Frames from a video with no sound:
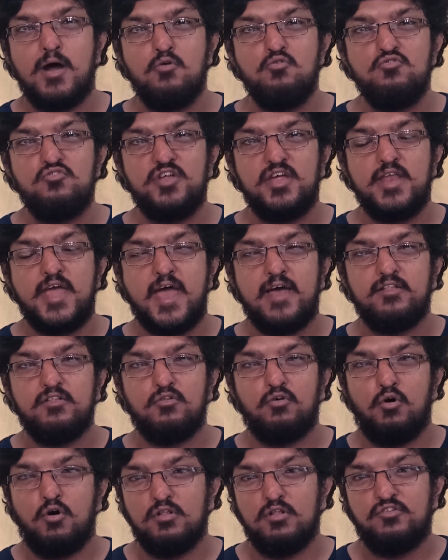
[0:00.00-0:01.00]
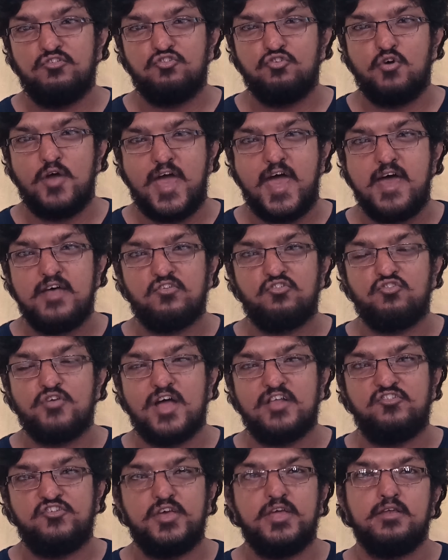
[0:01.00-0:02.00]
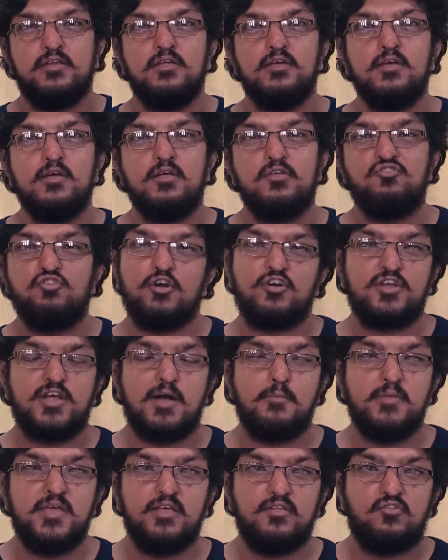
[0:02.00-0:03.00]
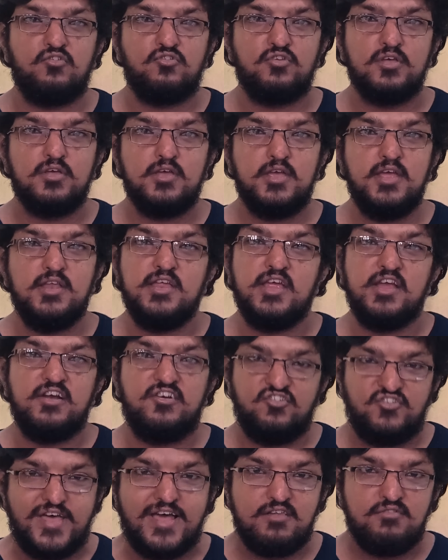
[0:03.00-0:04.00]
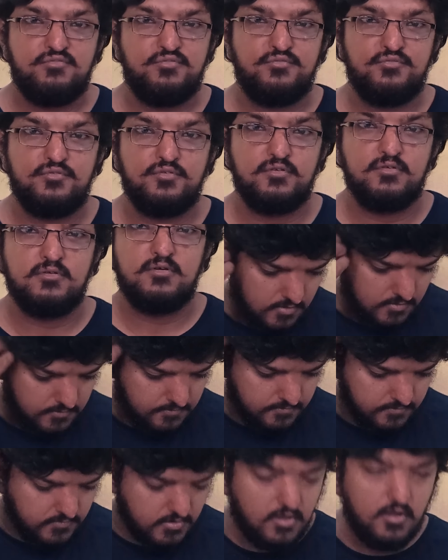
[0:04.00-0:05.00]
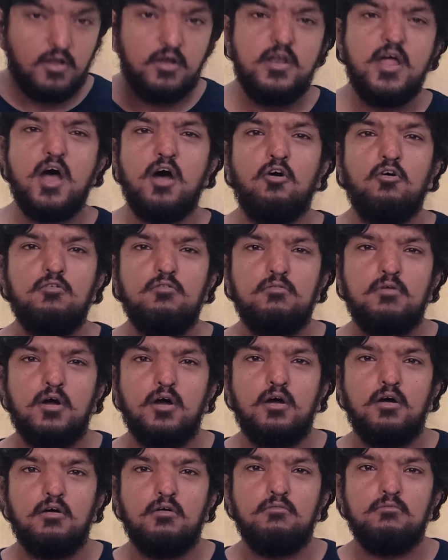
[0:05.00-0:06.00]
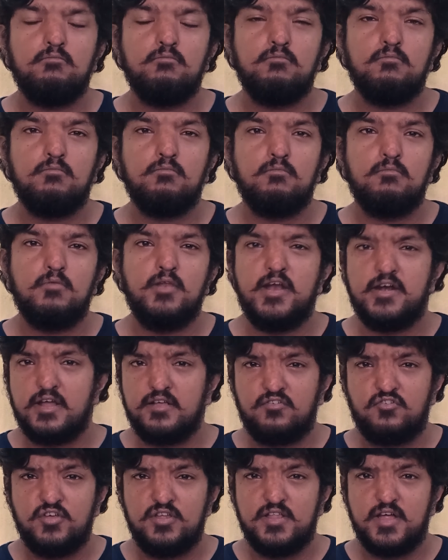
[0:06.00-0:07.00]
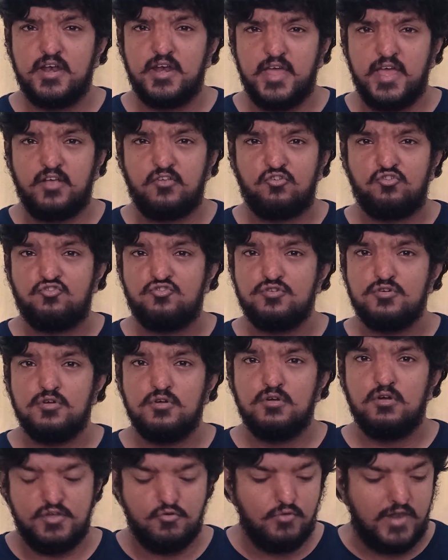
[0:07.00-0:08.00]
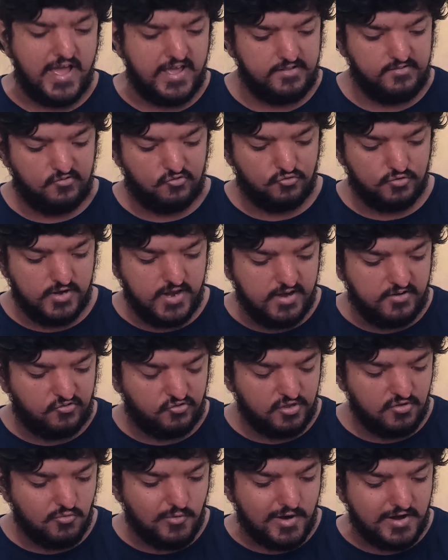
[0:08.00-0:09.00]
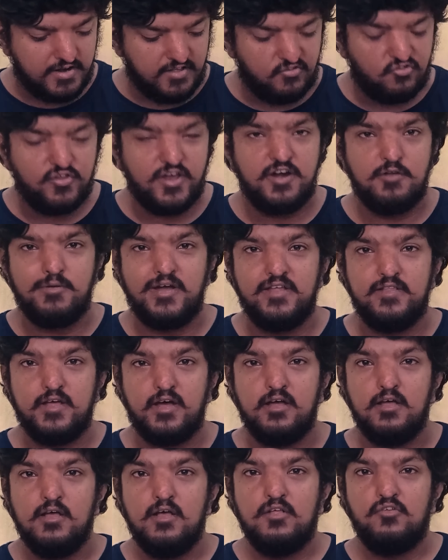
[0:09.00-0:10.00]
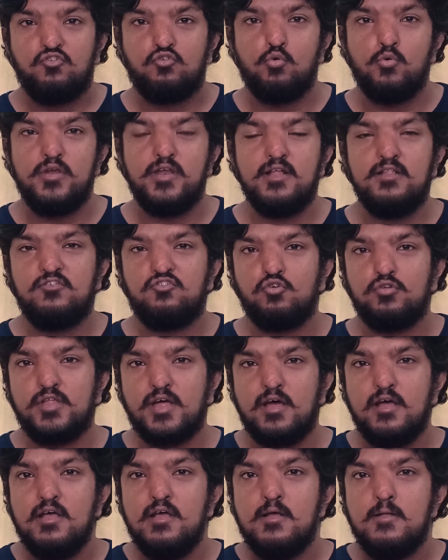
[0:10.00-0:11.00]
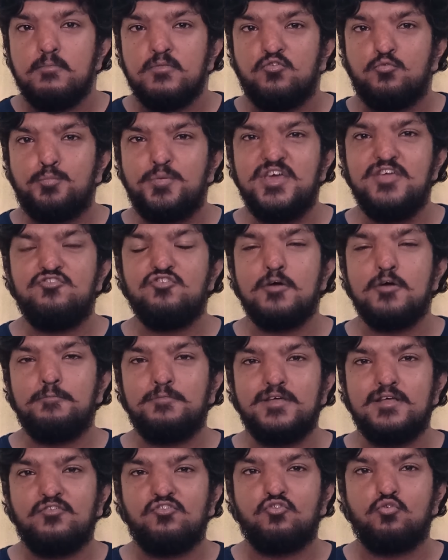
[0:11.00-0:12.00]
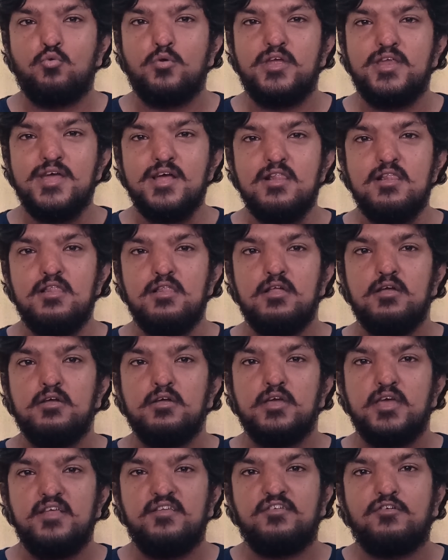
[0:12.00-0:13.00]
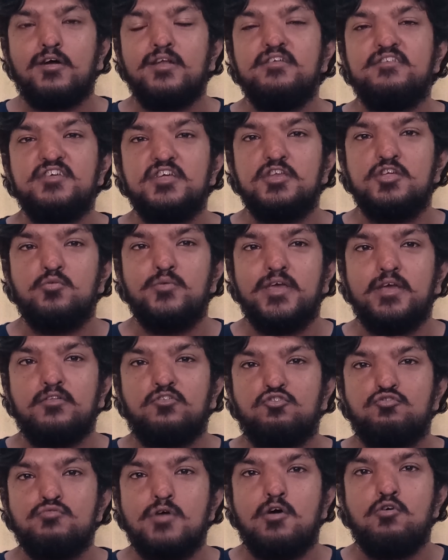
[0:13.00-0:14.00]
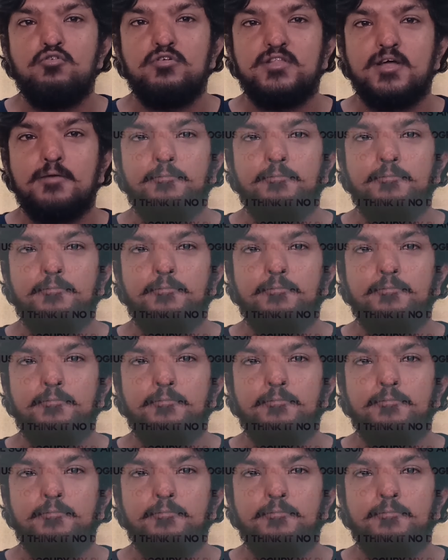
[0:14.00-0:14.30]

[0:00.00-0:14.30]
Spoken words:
Mountain also has certain shortcomings in itself. Now, let us see the next few lines. Let's see what is said by the squirrel. So the speech of the squirrel is continuing throughout